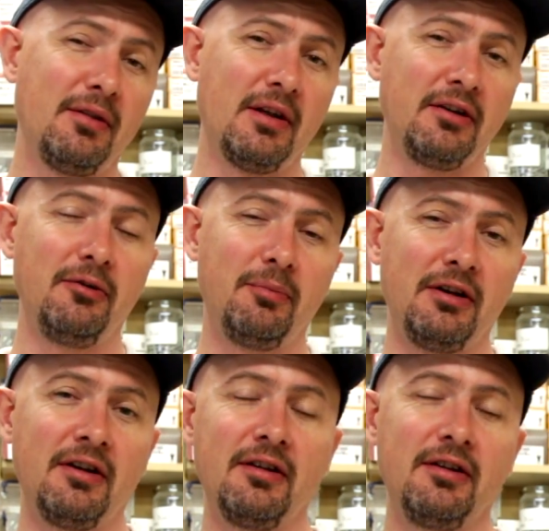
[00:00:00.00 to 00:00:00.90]
Thank you,
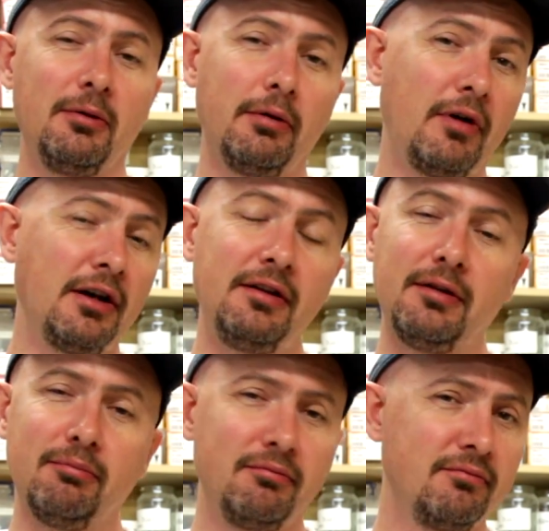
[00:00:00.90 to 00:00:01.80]
Peter. You were
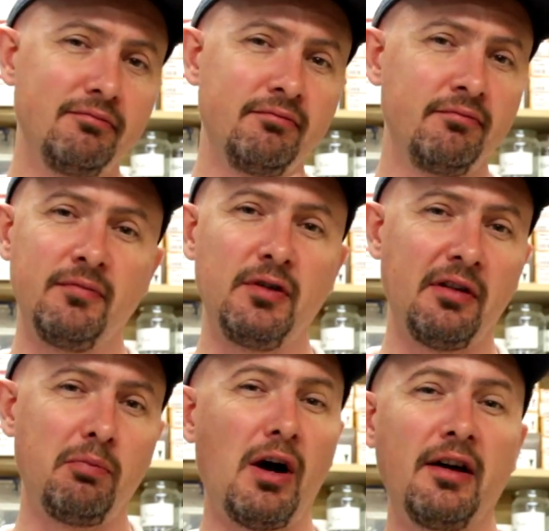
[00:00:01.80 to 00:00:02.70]
right.
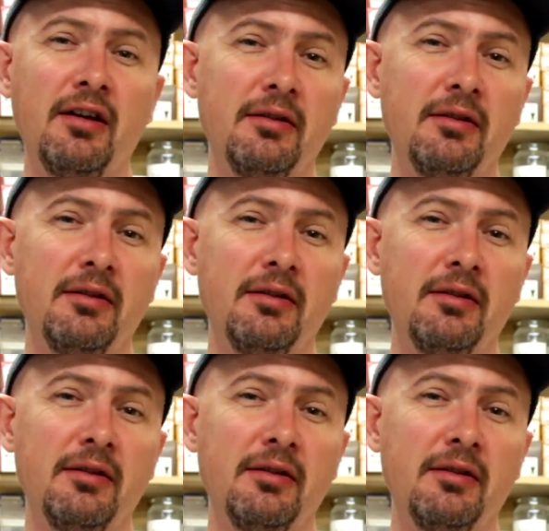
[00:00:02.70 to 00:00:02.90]
Just whack